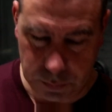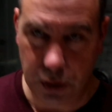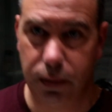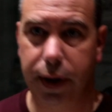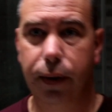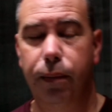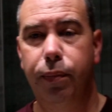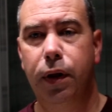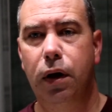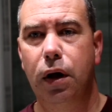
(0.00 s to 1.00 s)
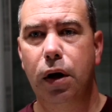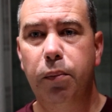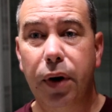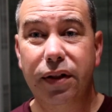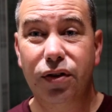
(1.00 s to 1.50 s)
There we go.
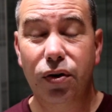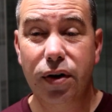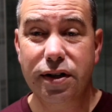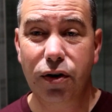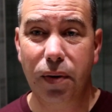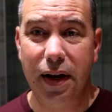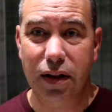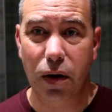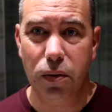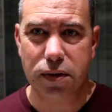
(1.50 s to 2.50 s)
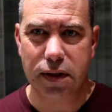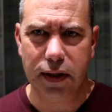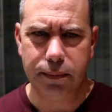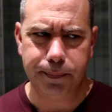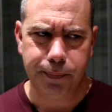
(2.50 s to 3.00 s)
But there is green notes
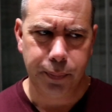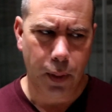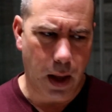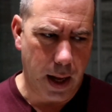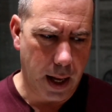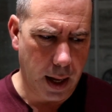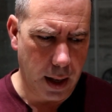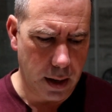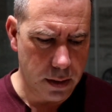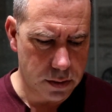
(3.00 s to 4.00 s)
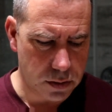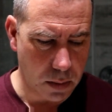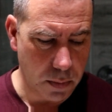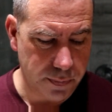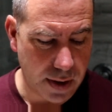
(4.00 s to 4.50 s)
in it, and
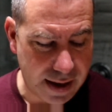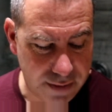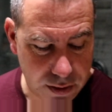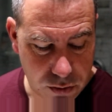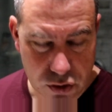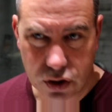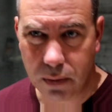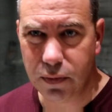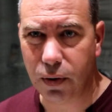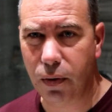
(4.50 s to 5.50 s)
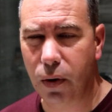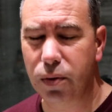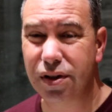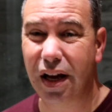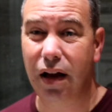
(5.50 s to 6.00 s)
some of the lavender, some of the
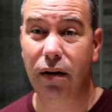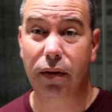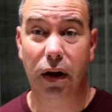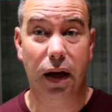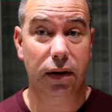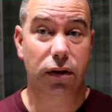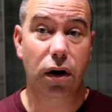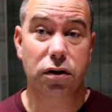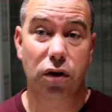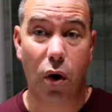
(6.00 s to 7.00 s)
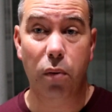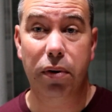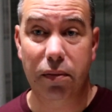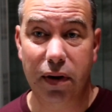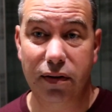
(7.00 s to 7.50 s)
rose. It does
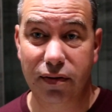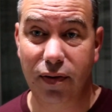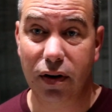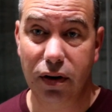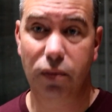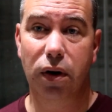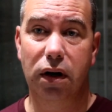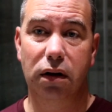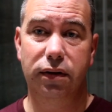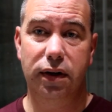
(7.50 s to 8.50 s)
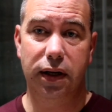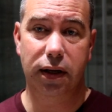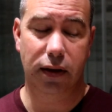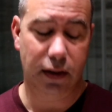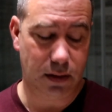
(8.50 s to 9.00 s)
complement very well
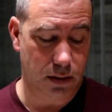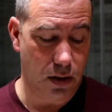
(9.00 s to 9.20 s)
the